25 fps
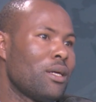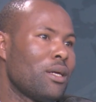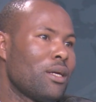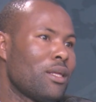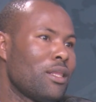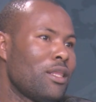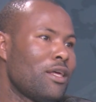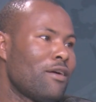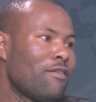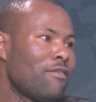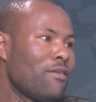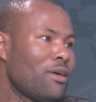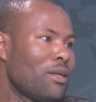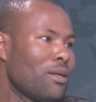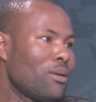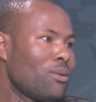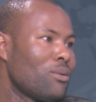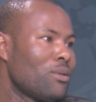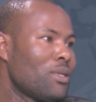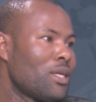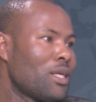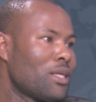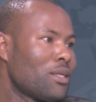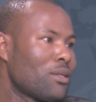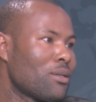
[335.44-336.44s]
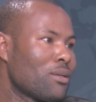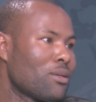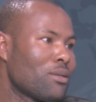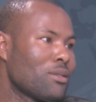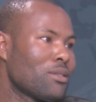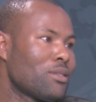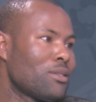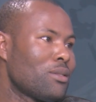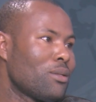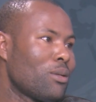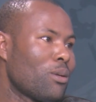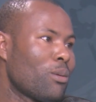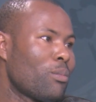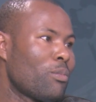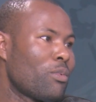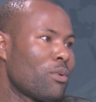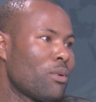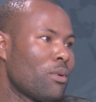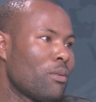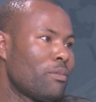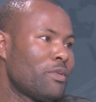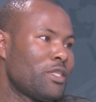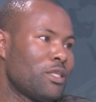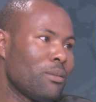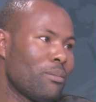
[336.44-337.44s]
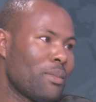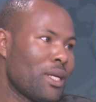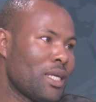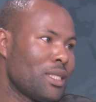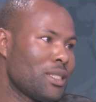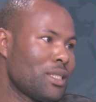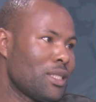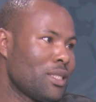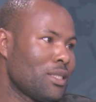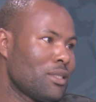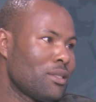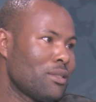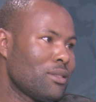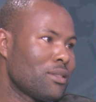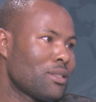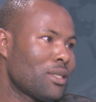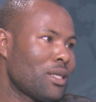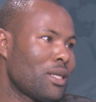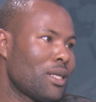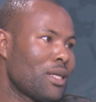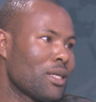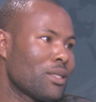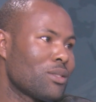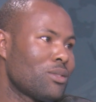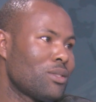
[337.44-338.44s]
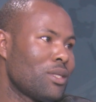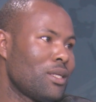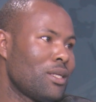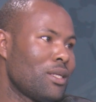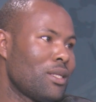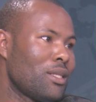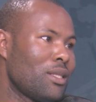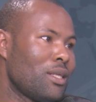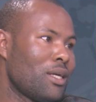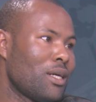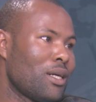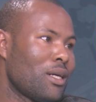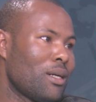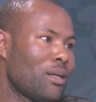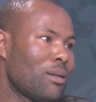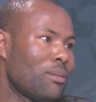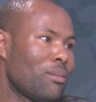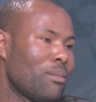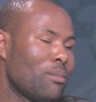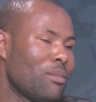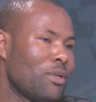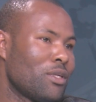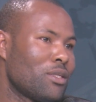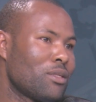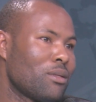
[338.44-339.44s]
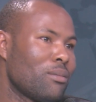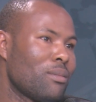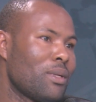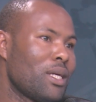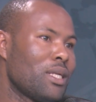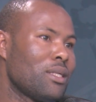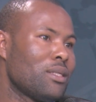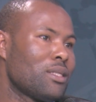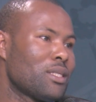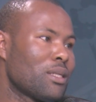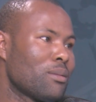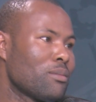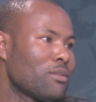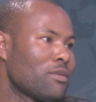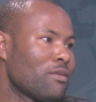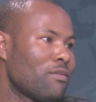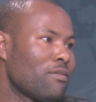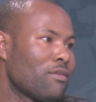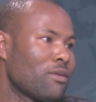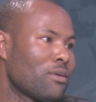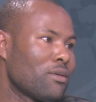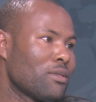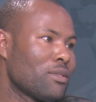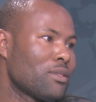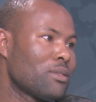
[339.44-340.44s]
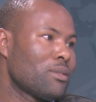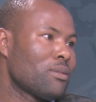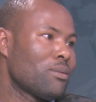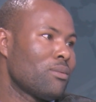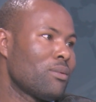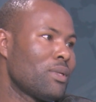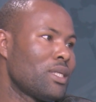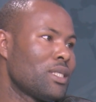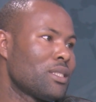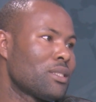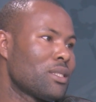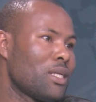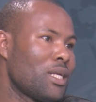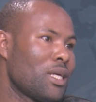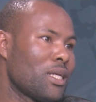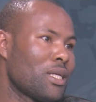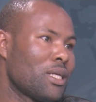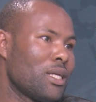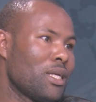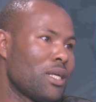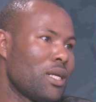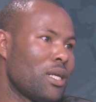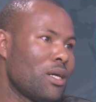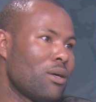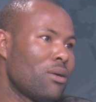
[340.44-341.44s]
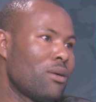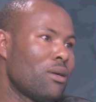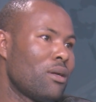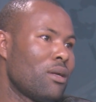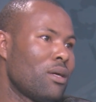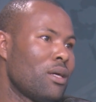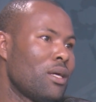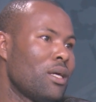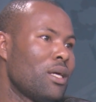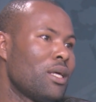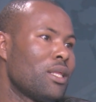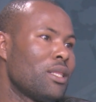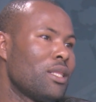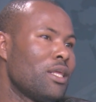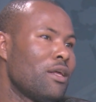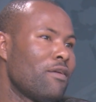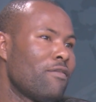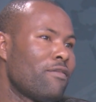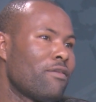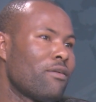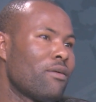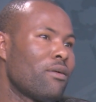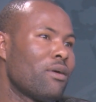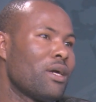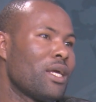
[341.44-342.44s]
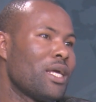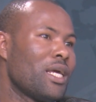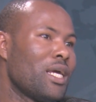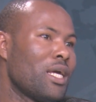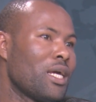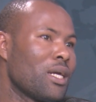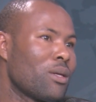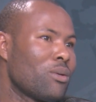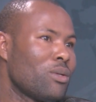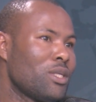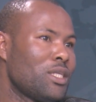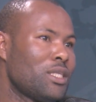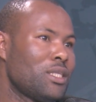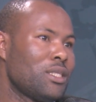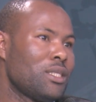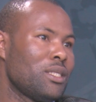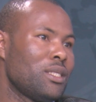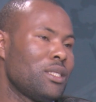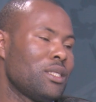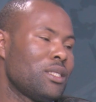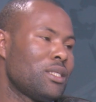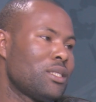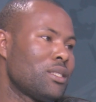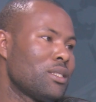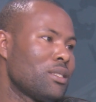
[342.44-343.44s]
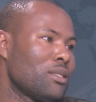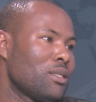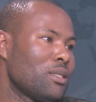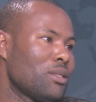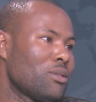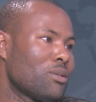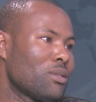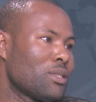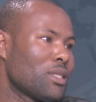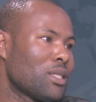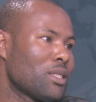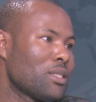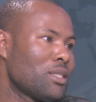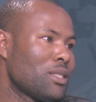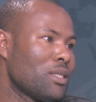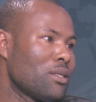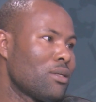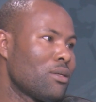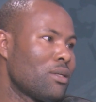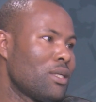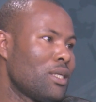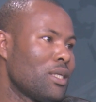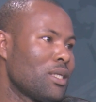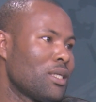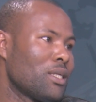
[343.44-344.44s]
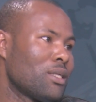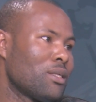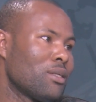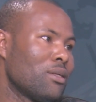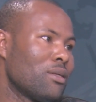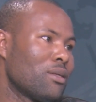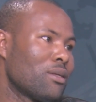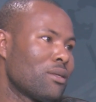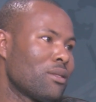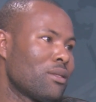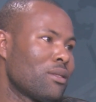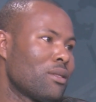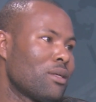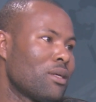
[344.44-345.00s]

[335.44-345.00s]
they are very good at cost optimizations, and actually their bottom line in terms of cost went slightly down. Then for Equity, it was a single-digit growth.